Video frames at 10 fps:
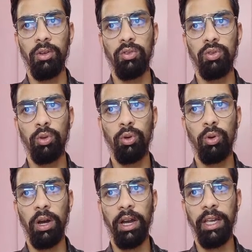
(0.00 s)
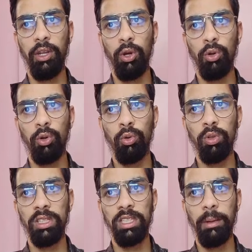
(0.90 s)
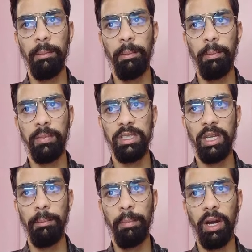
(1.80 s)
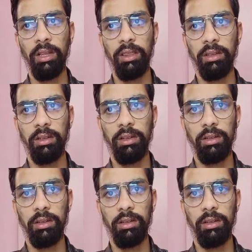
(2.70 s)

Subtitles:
So again you have to do the same path.